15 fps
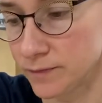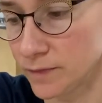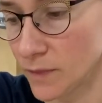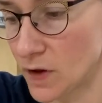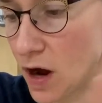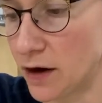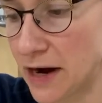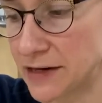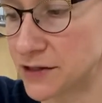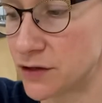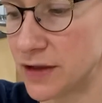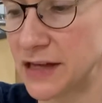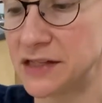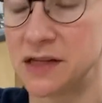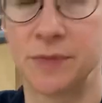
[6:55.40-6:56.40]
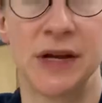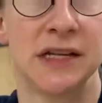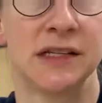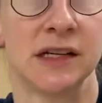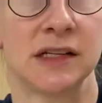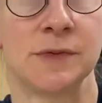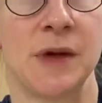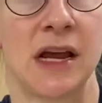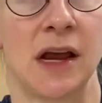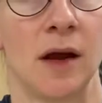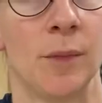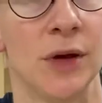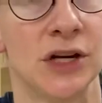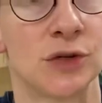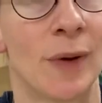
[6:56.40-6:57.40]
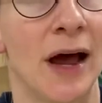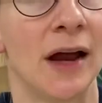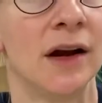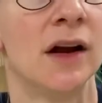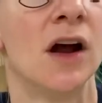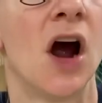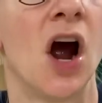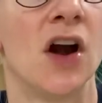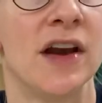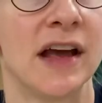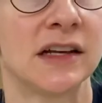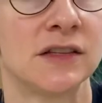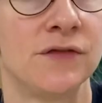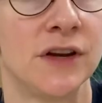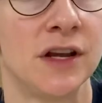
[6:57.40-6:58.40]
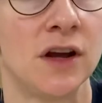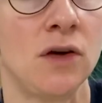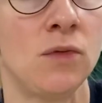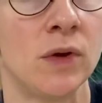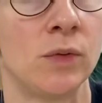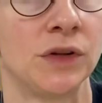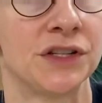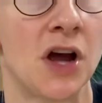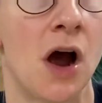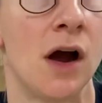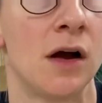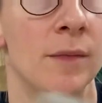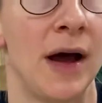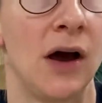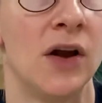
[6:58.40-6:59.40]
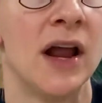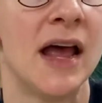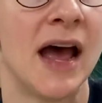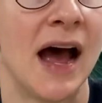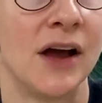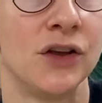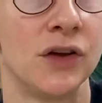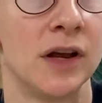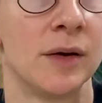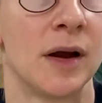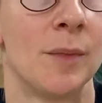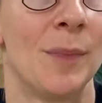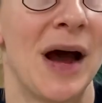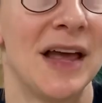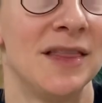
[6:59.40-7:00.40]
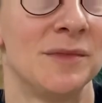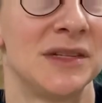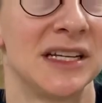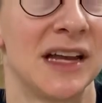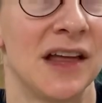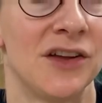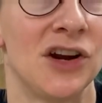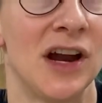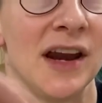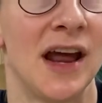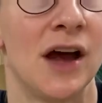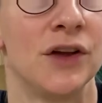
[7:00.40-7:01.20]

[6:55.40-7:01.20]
All right, so that's the basics, making a pinch pot. Our next video, we will talk about how you can combine them together and how you